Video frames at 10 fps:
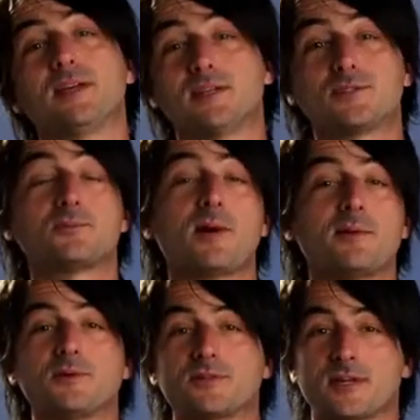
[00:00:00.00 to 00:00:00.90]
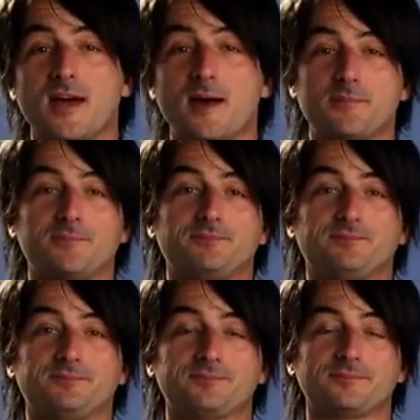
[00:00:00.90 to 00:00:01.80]
into my music app.
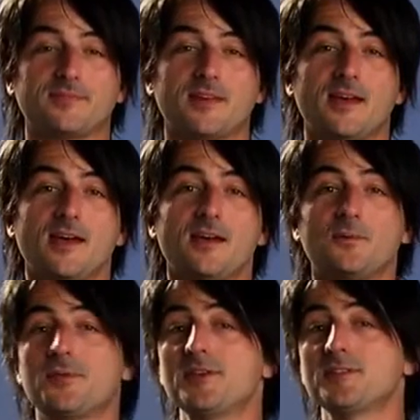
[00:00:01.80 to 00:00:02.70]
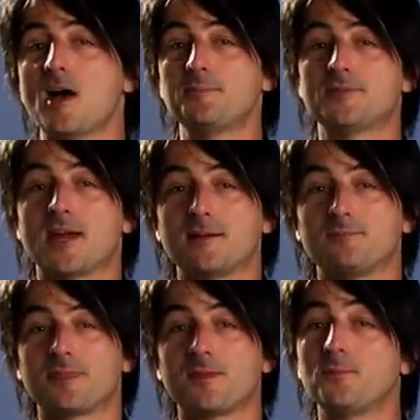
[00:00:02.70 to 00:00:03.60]
With this update,
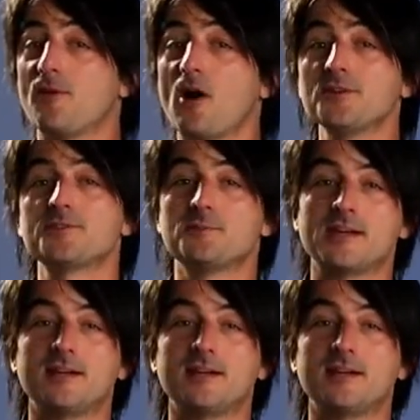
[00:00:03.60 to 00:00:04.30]
we've also made it